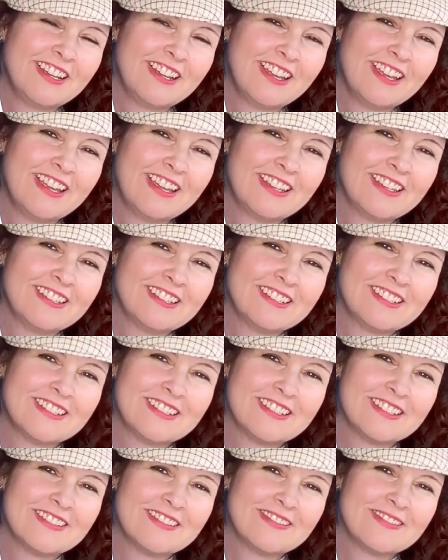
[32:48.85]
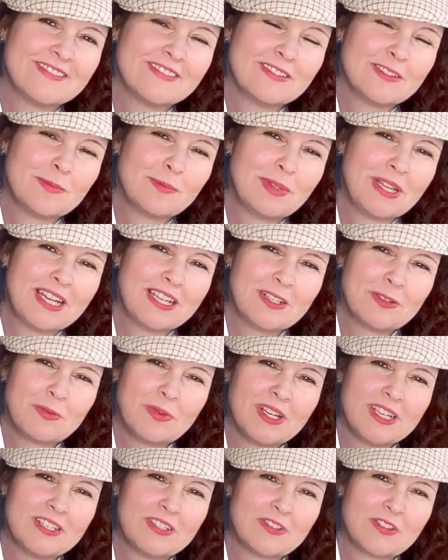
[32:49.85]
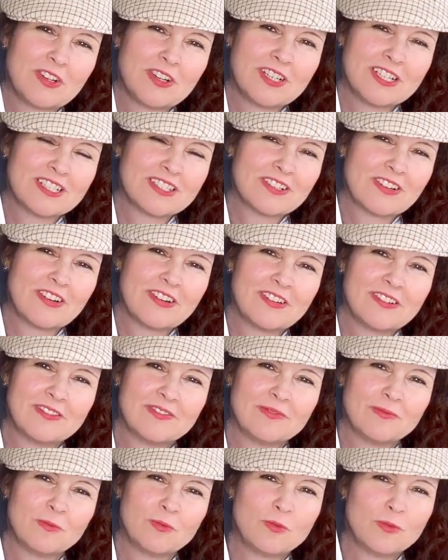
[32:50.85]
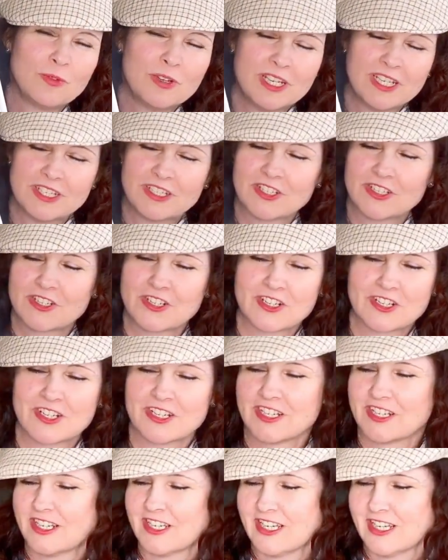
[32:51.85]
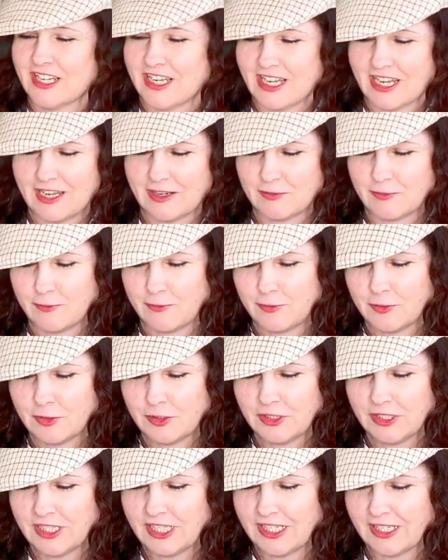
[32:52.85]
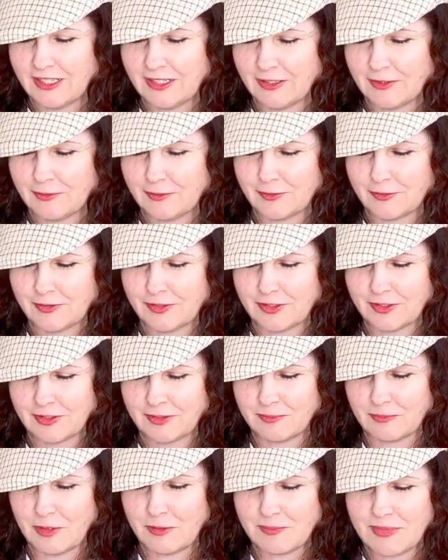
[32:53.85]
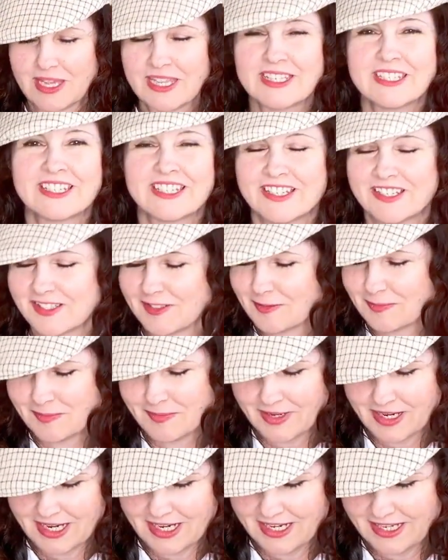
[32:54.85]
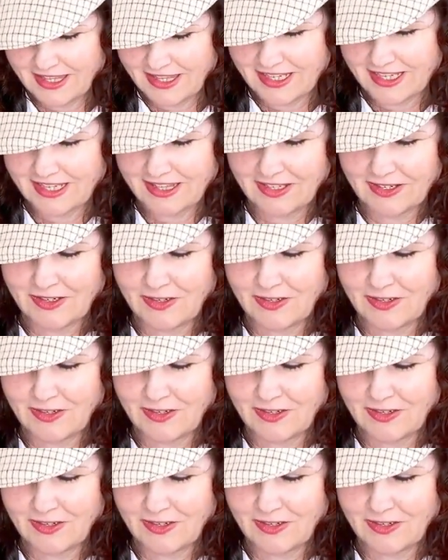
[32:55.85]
and the black and white drawings are rich and full of momentum. I think they're